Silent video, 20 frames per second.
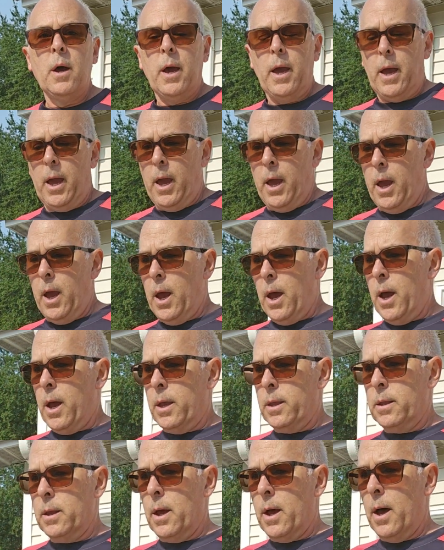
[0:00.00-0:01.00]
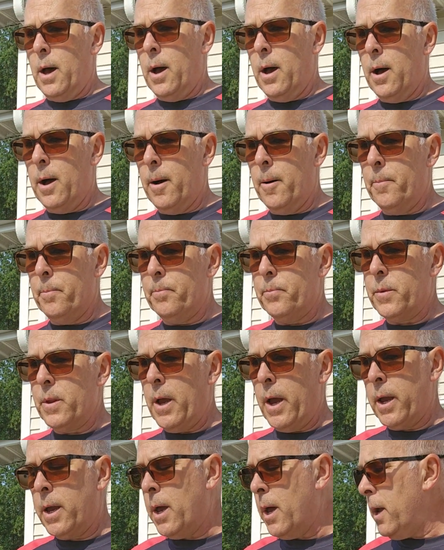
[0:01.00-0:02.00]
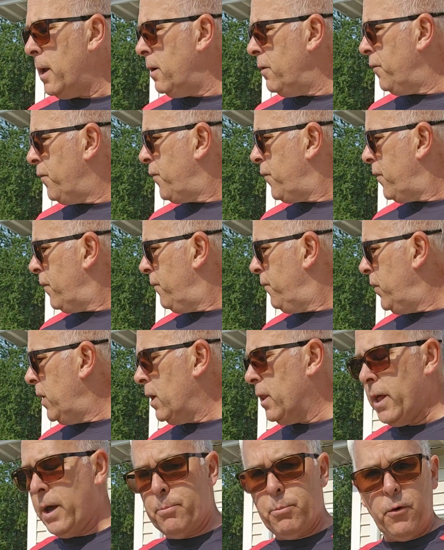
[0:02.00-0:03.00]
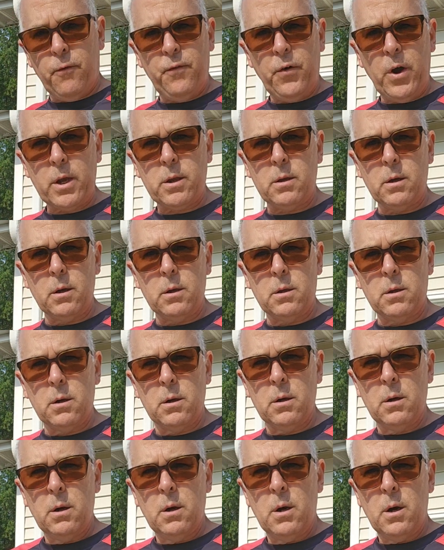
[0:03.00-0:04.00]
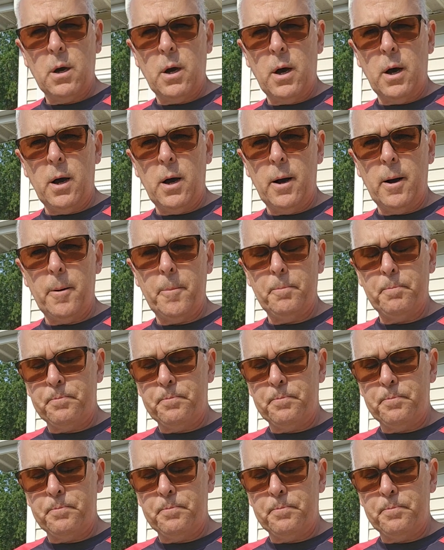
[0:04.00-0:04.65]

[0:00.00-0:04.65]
and I kind of feel I perfected my